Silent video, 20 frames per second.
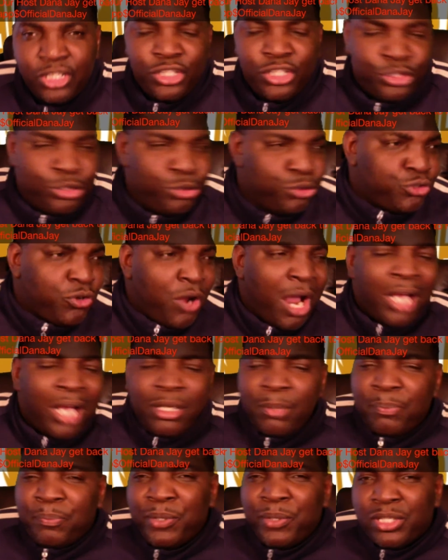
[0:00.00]
You trying
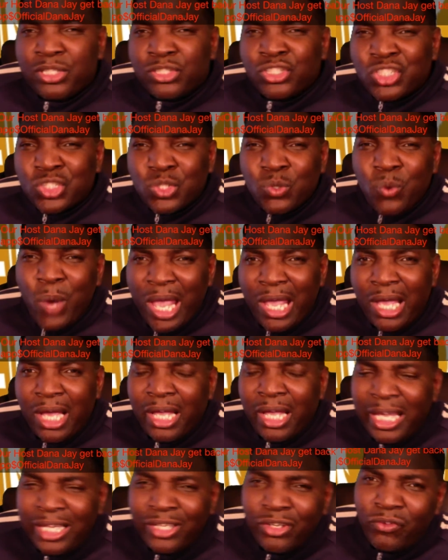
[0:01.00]
to put a square
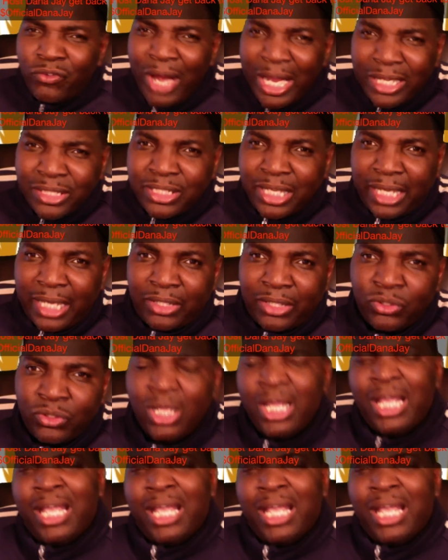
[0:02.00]
in a rectangle,